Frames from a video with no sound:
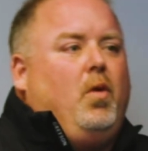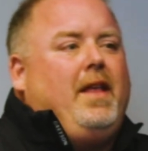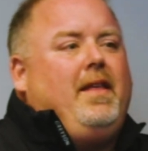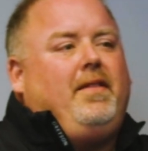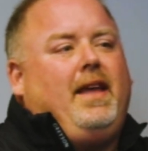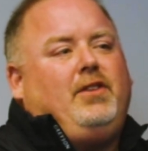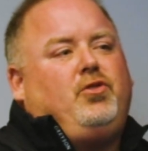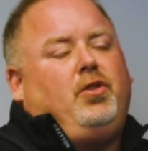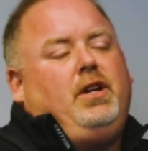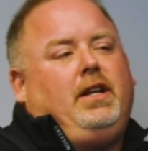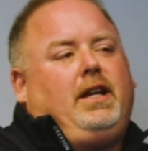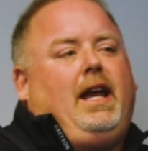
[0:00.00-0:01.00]
The way that they
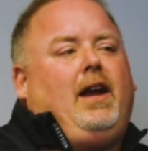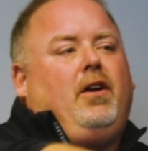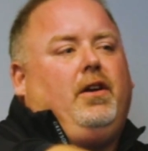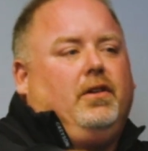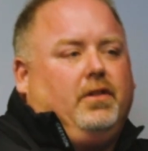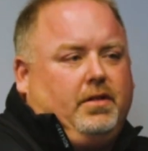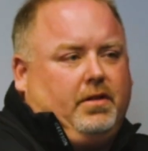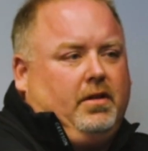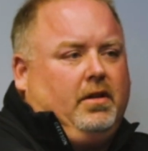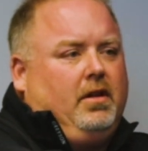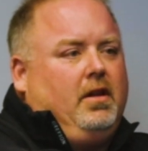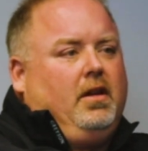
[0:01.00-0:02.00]
treated
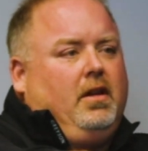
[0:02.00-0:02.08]
carriers,